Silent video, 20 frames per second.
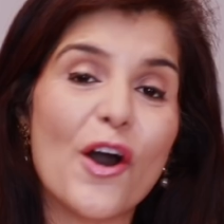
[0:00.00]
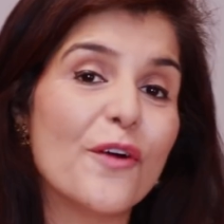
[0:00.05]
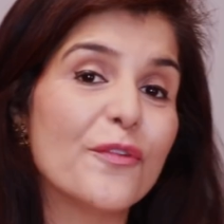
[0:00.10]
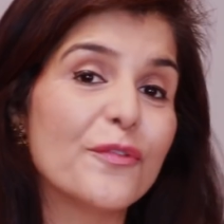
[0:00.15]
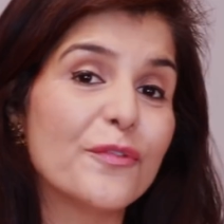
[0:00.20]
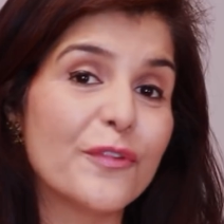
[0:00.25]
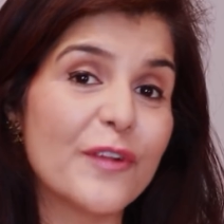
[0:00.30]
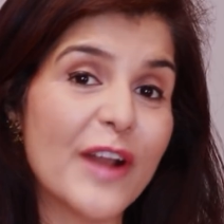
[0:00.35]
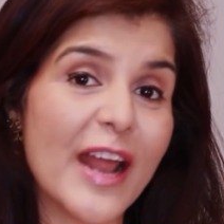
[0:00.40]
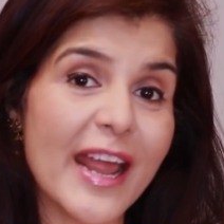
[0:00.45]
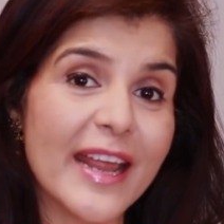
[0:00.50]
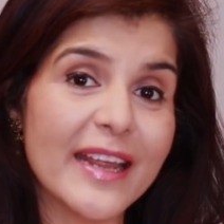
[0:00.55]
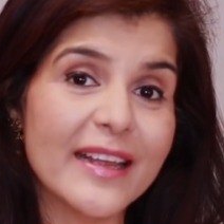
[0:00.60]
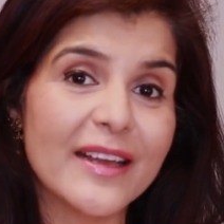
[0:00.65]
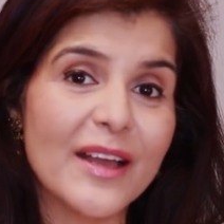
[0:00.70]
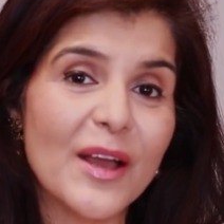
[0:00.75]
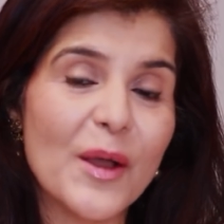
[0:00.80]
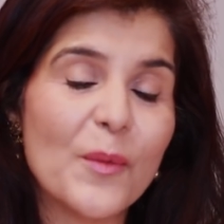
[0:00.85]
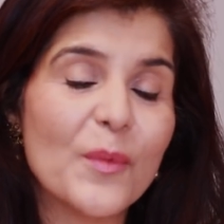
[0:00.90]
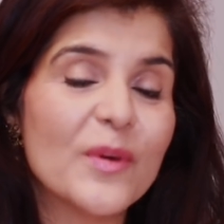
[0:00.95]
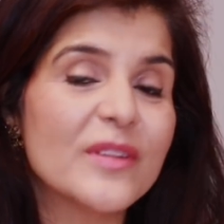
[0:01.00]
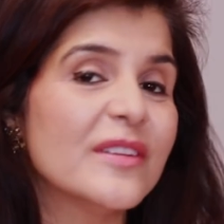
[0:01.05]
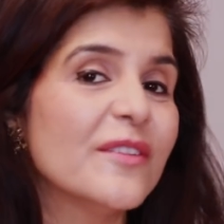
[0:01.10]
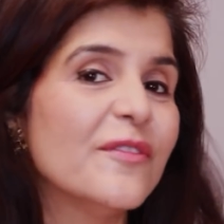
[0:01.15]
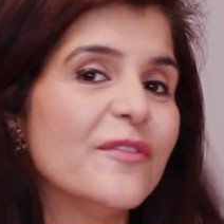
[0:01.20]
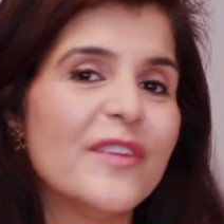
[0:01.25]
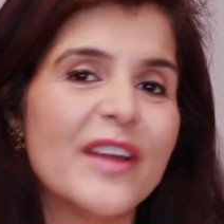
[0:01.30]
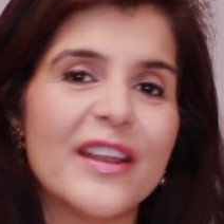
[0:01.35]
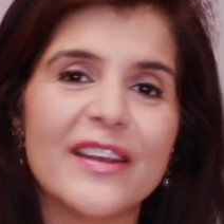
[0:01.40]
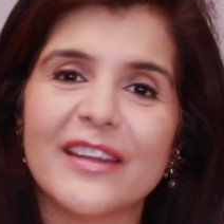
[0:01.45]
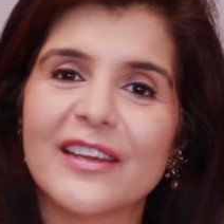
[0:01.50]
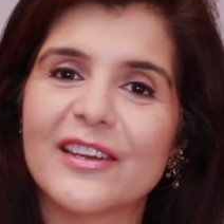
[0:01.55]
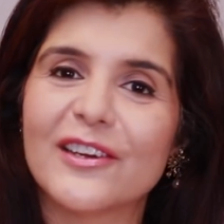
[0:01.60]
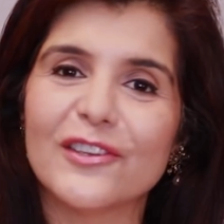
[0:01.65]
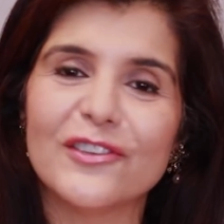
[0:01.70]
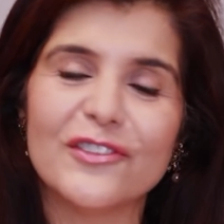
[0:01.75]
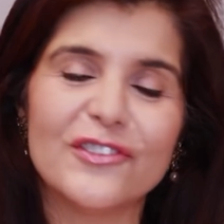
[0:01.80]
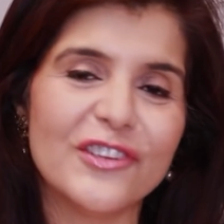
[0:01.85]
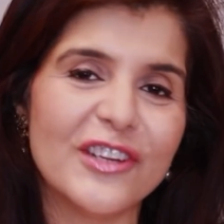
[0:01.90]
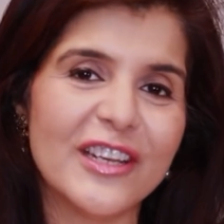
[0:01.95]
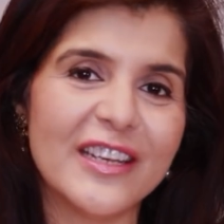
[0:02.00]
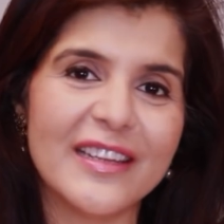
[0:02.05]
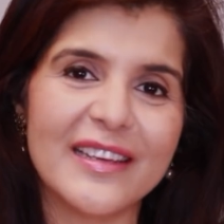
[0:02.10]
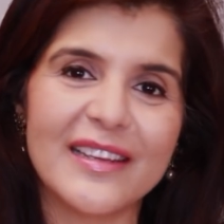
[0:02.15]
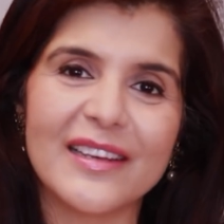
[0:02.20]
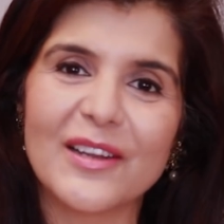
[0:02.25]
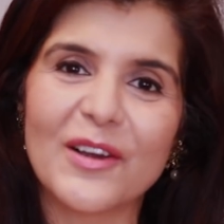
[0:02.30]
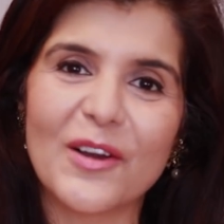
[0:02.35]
Or Frank was a very congenial